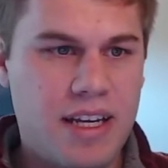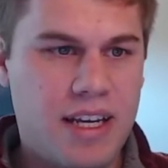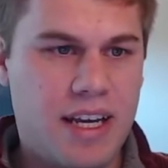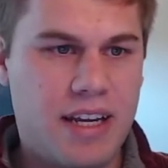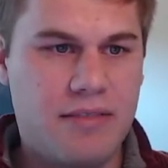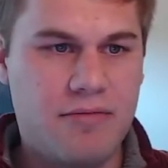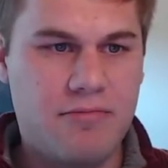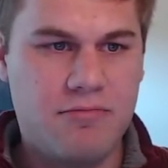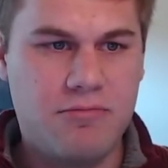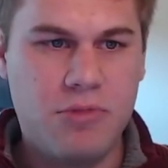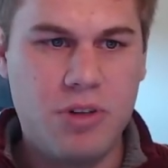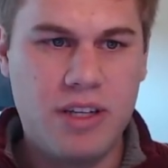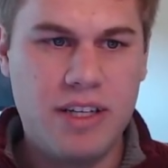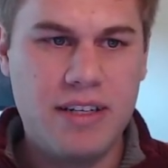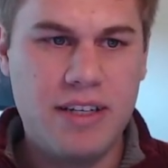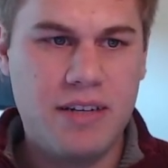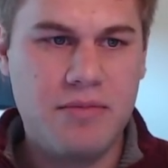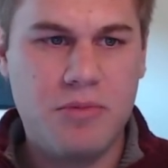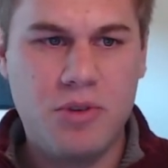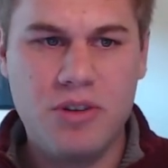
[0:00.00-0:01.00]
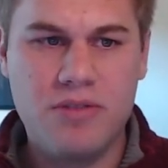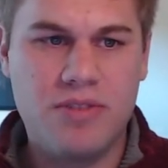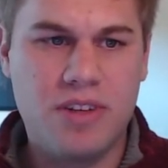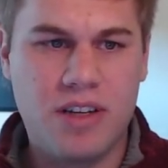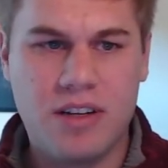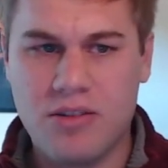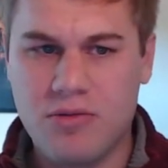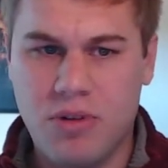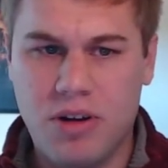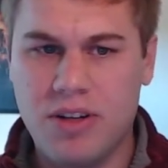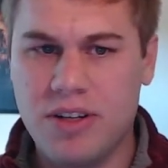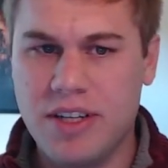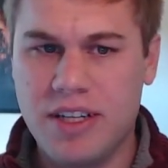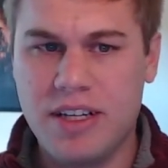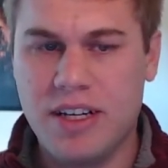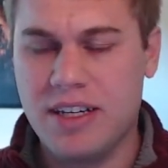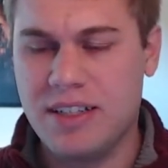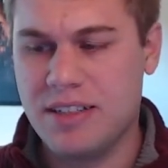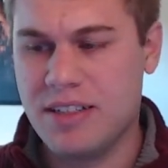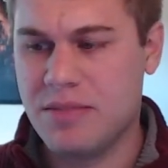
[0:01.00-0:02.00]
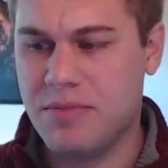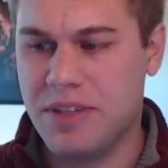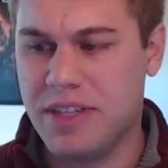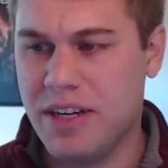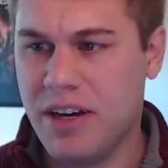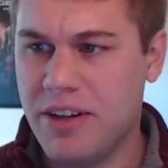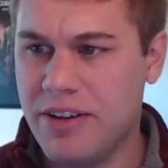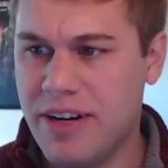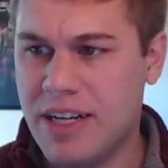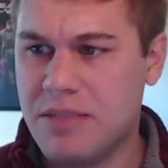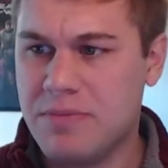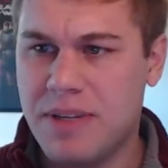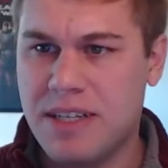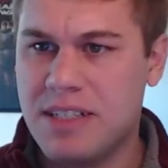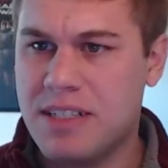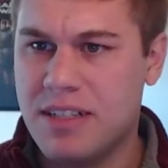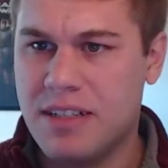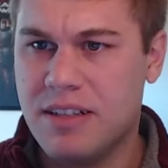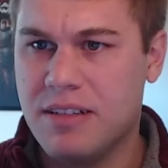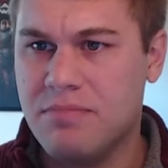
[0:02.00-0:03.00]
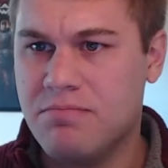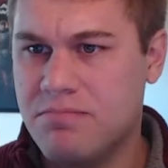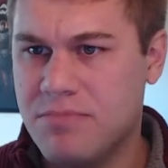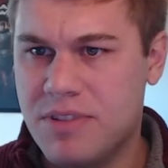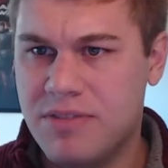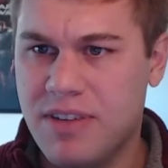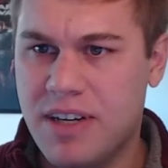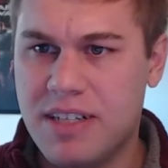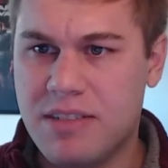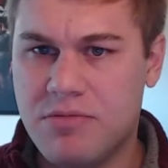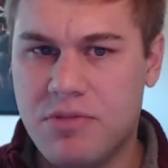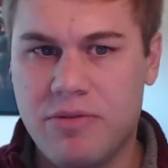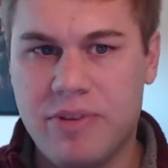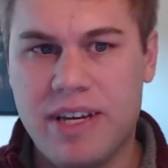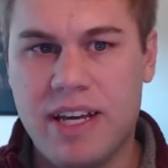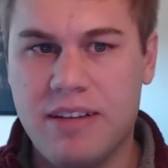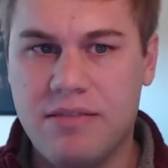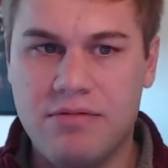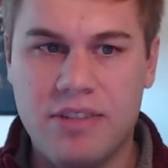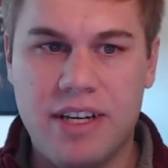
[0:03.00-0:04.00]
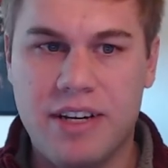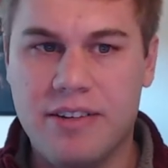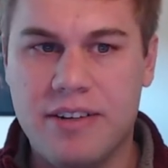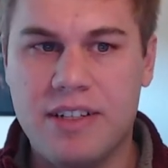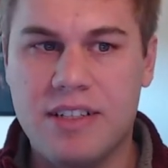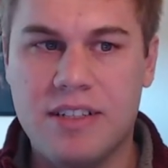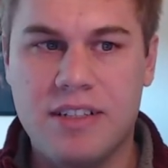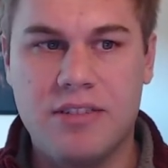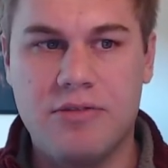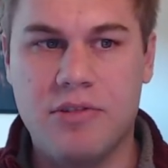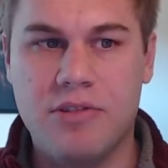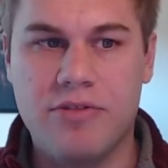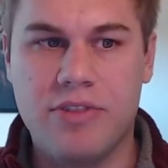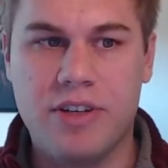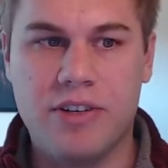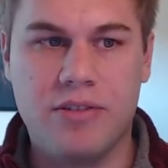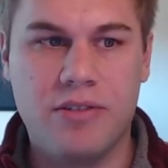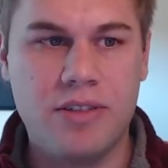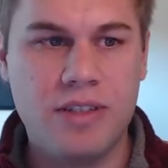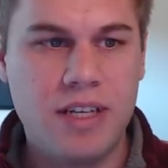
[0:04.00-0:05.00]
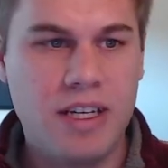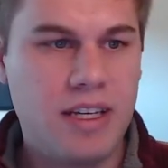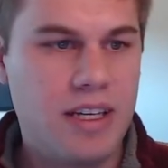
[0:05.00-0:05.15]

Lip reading: And we'll hit on more of the quality on some of the other aspects of the device when we get later into the review.